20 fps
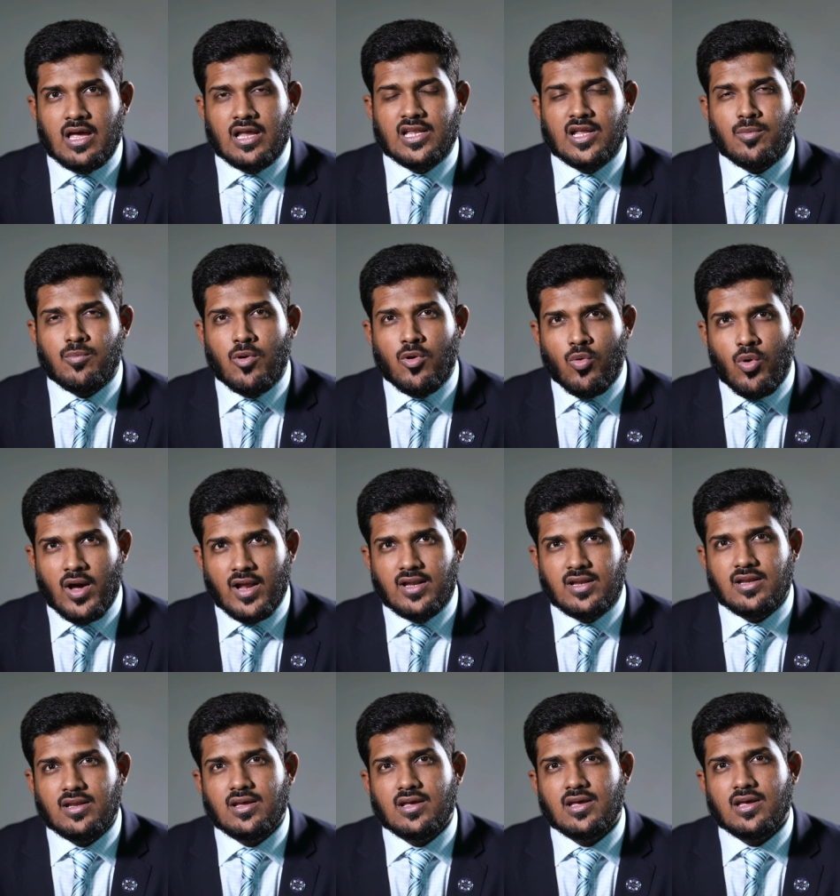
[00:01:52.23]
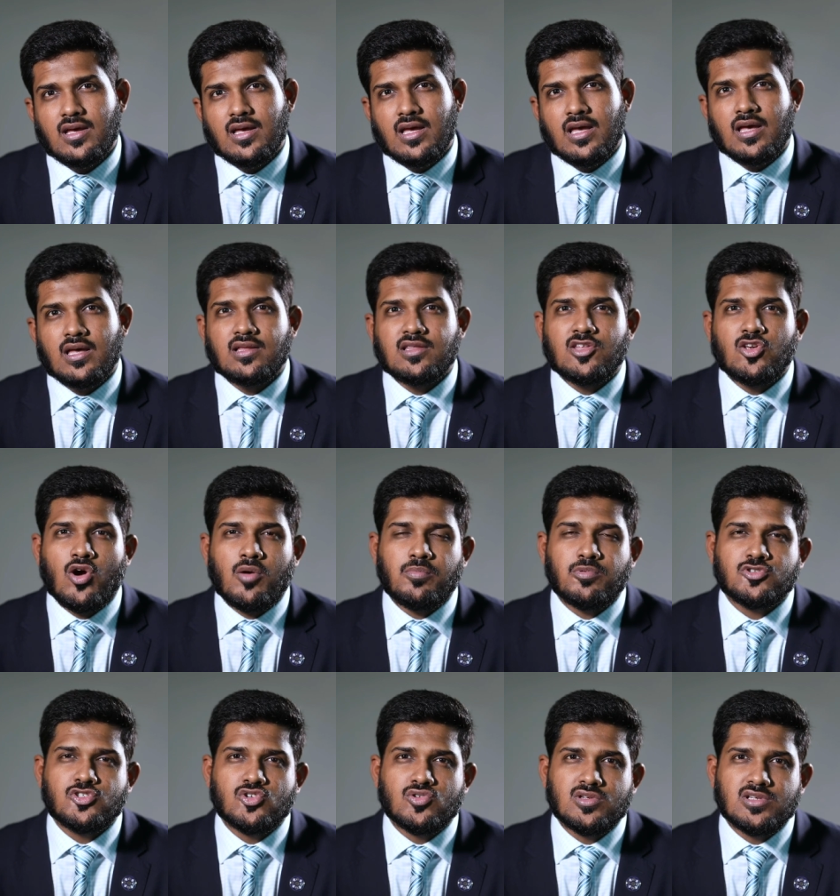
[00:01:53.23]
Number one, the
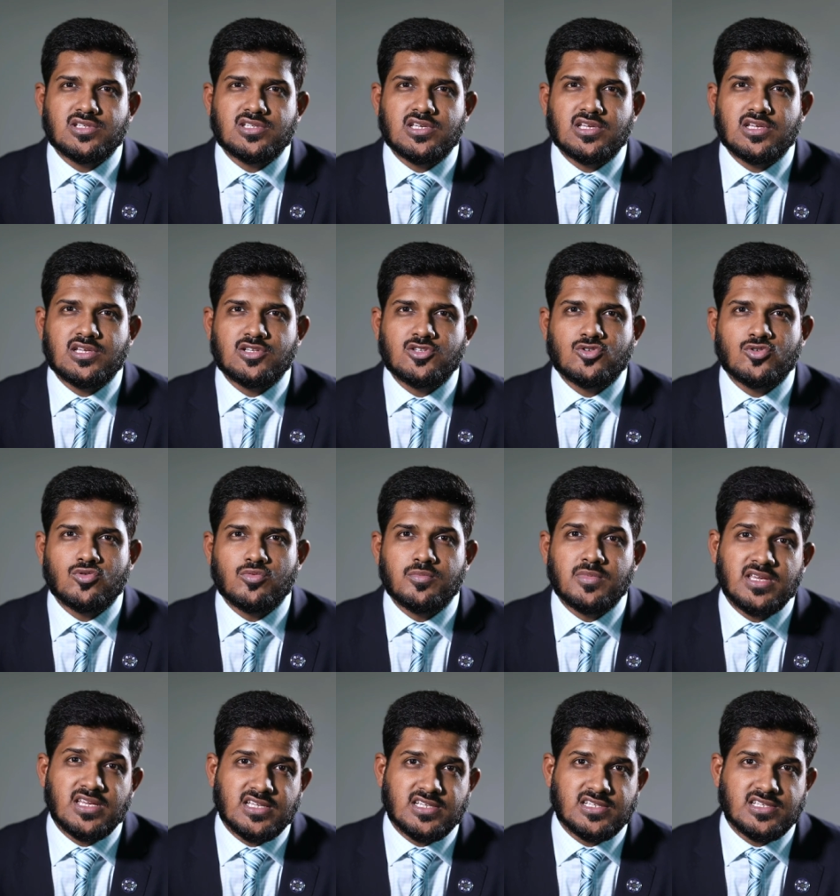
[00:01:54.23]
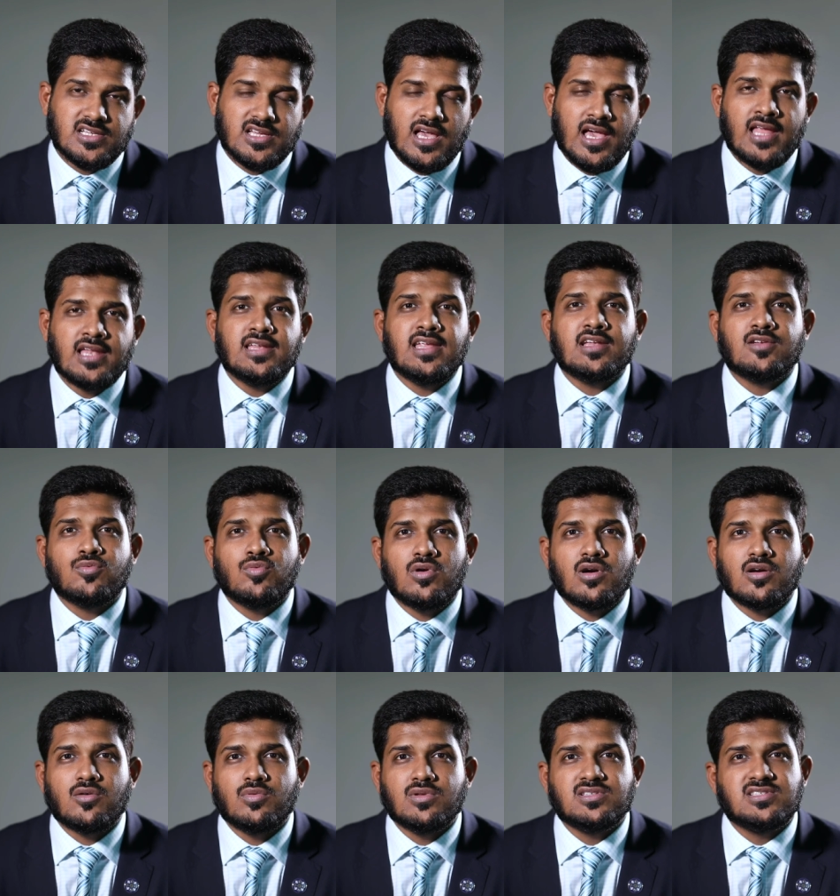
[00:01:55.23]
opportunity to meet and
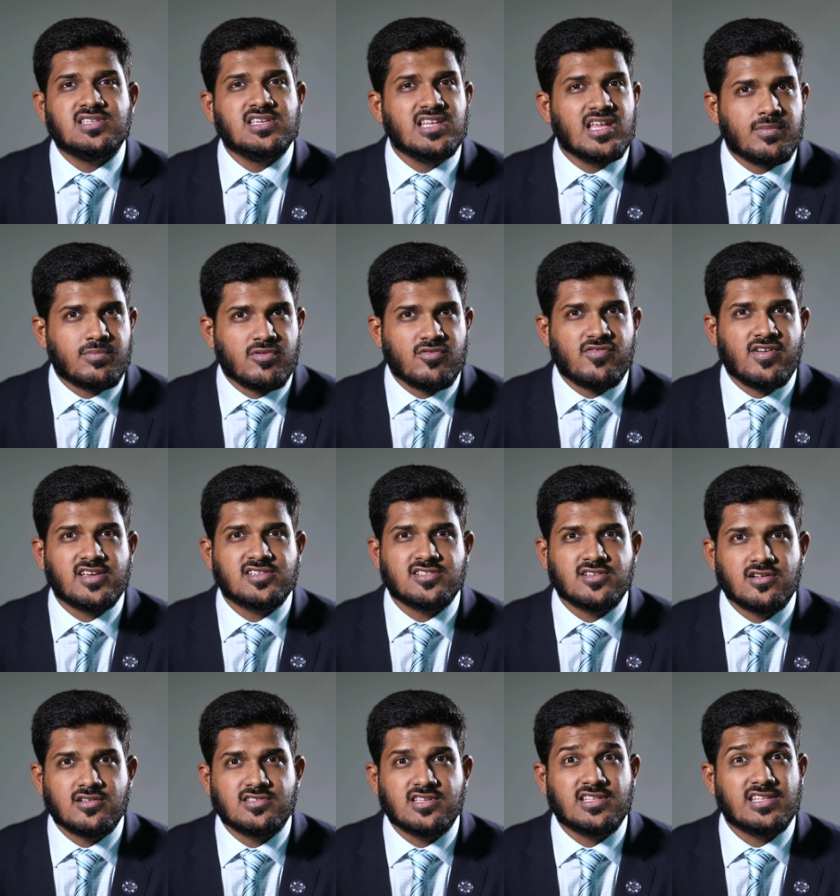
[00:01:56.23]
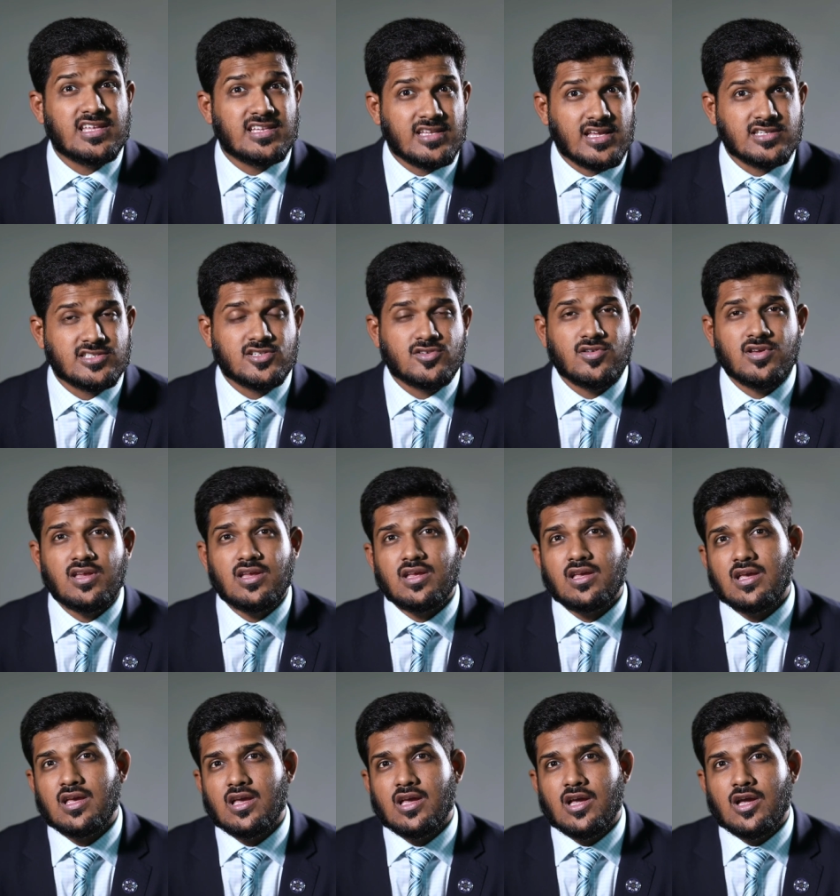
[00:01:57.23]
network with senior professionals in the industry
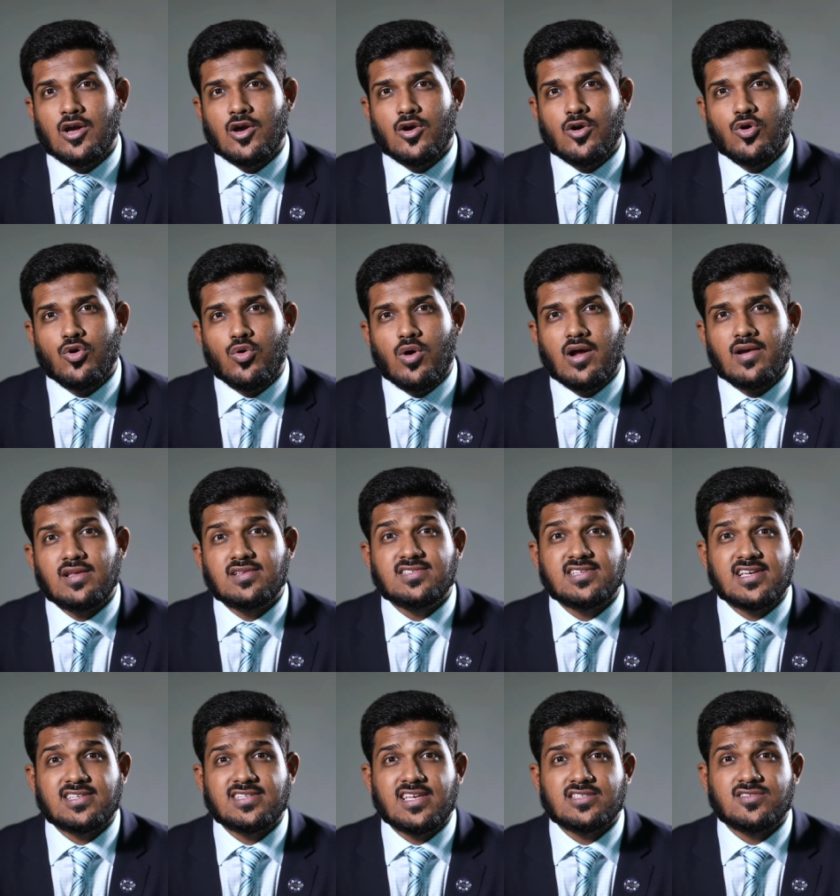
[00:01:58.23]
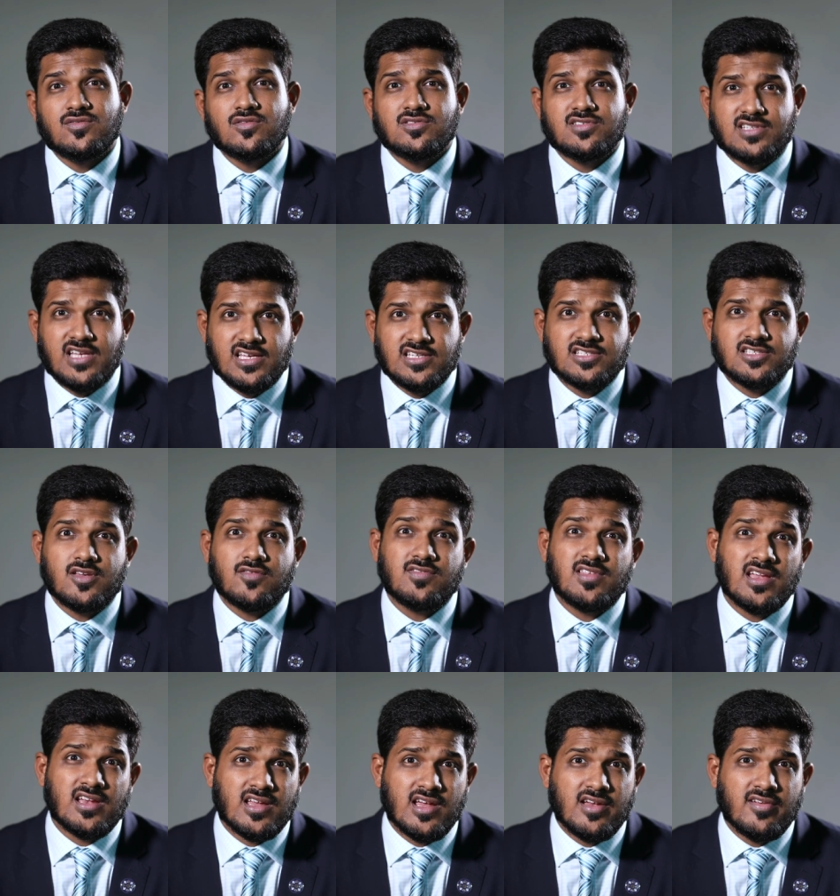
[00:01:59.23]
who are in successful stages of
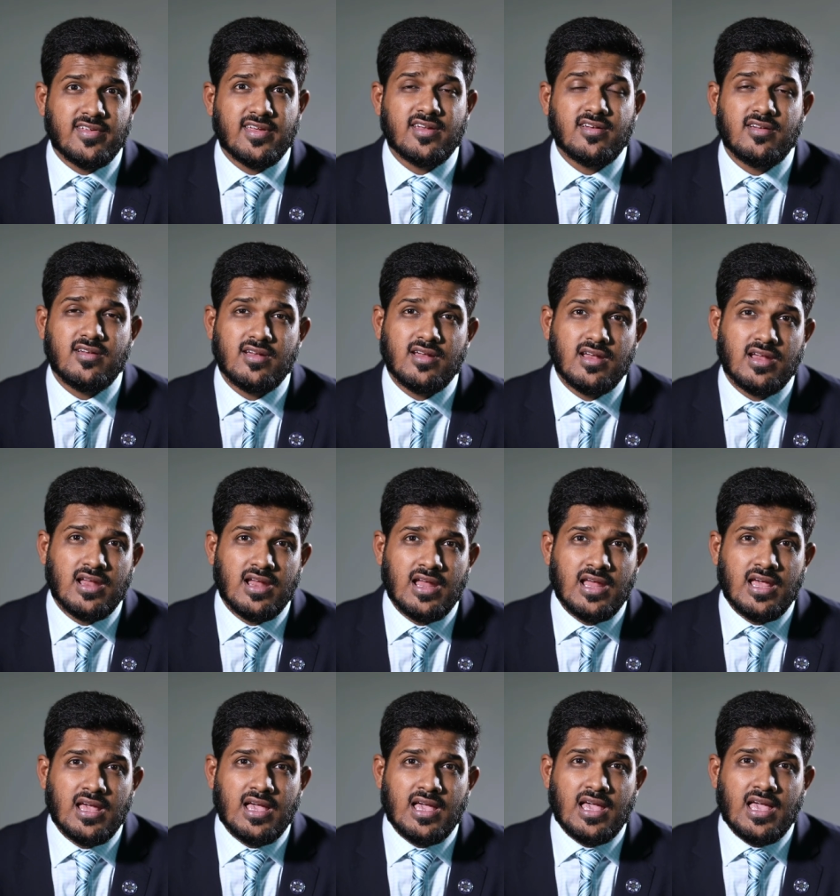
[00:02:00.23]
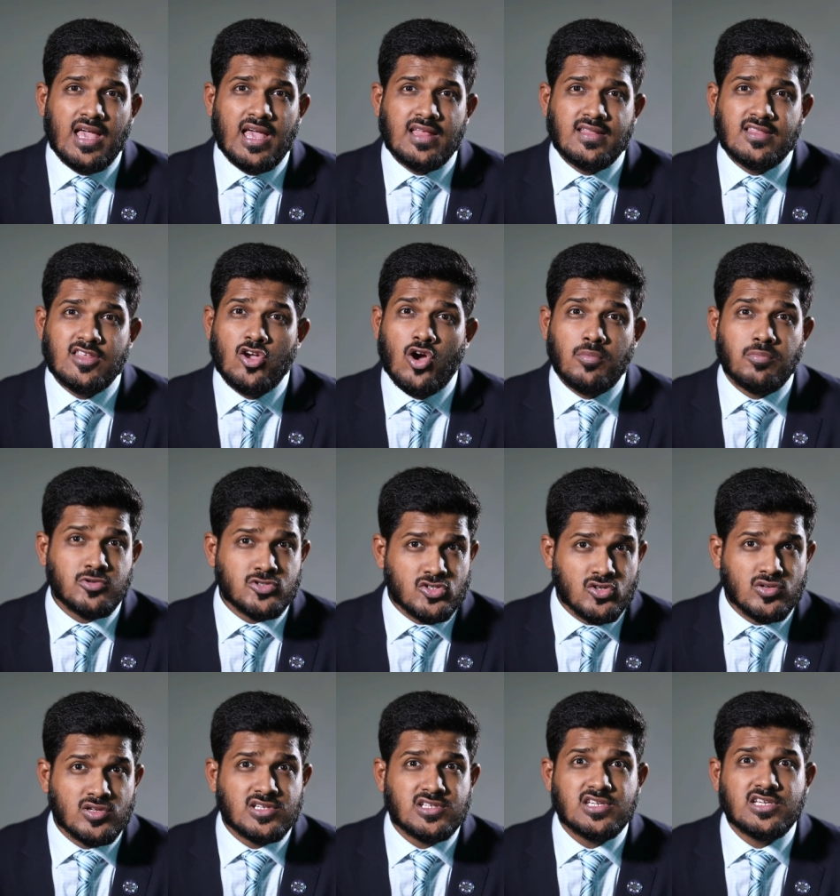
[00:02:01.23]
their career, and the
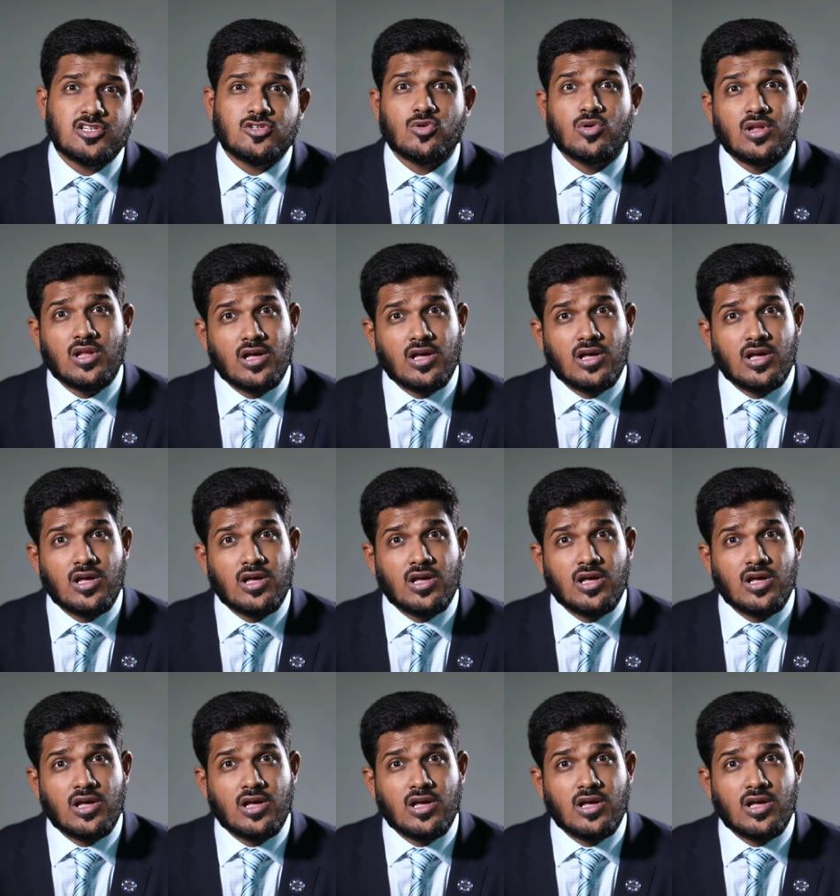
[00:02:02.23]
opportunity to